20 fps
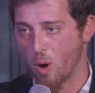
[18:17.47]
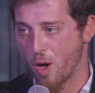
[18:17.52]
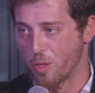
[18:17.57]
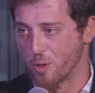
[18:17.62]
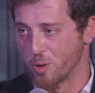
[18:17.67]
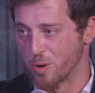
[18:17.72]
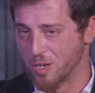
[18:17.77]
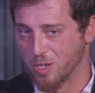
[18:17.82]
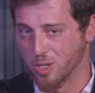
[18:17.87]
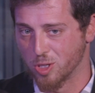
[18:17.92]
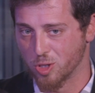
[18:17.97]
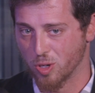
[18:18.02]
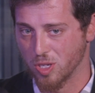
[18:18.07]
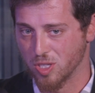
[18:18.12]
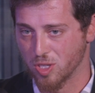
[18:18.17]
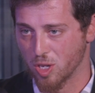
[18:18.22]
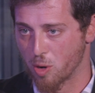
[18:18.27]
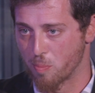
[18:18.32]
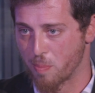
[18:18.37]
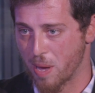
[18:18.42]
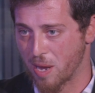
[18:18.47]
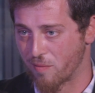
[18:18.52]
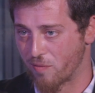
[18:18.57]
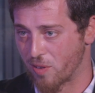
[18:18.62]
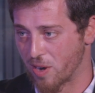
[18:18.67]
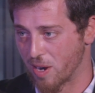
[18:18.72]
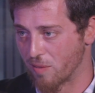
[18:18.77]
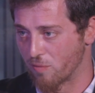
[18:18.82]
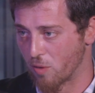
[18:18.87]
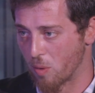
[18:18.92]
Other industries that are
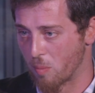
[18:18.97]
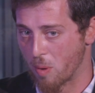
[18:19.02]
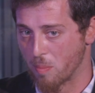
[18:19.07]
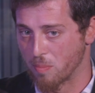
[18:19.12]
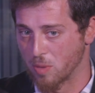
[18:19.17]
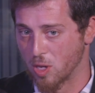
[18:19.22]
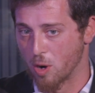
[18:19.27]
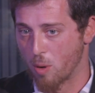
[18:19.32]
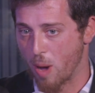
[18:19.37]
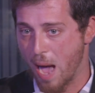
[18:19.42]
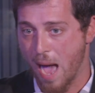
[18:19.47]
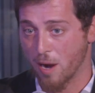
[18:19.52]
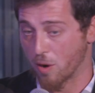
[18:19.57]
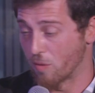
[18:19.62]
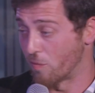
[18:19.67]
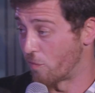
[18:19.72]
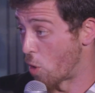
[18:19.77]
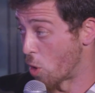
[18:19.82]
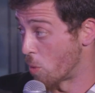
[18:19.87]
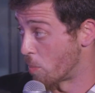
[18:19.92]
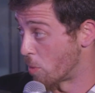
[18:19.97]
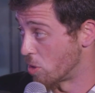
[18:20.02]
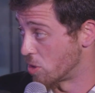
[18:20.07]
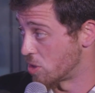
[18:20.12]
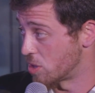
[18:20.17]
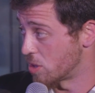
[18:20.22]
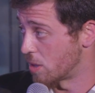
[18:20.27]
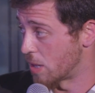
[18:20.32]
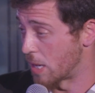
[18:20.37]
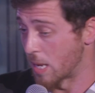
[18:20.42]
benefiting from them,
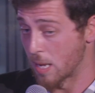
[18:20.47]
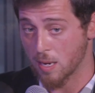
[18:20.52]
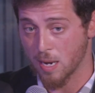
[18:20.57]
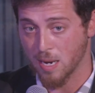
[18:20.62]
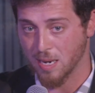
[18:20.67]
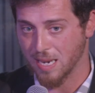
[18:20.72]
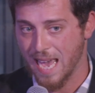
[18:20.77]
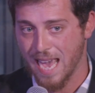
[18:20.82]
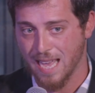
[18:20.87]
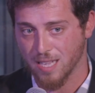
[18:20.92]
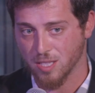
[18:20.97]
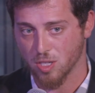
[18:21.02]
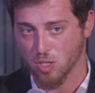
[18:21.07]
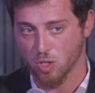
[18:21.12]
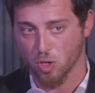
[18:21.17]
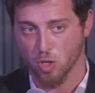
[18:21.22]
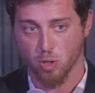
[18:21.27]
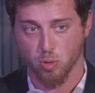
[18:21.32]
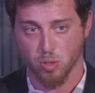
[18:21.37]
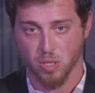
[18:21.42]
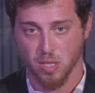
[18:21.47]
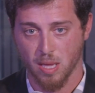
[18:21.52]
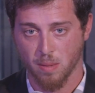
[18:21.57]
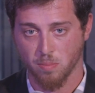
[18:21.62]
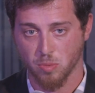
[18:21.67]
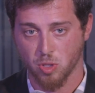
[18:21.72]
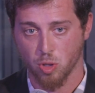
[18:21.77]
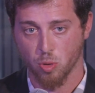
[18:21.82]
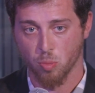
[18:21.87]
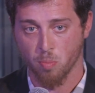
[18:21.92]
farmers in Kansas are using
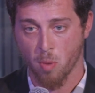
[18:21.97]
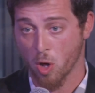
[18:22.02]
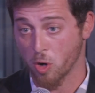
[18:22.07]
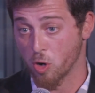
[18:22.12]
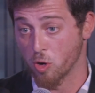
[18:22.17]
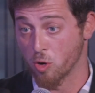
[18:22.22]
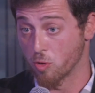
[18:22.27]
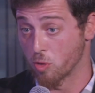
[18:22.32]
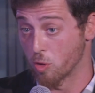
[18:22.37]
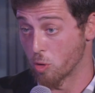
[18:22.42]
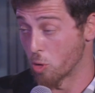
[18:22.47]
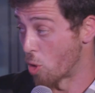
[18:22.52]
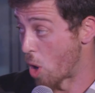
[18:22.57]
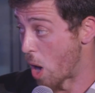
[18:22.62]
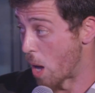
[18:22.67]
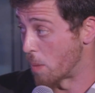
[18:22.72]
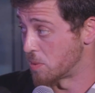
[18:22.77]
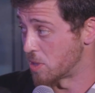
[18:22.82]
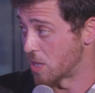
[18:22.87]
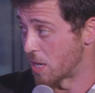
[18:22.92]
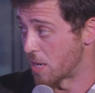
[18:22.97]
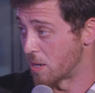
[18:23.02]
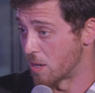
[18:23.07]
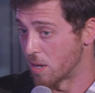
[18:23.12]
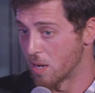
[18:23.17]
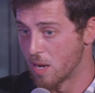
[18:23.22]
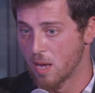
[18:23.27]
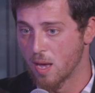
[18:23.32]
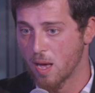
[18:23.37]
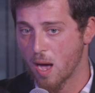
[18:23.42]
them to monitor their crops.
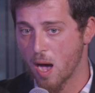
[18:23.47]
And,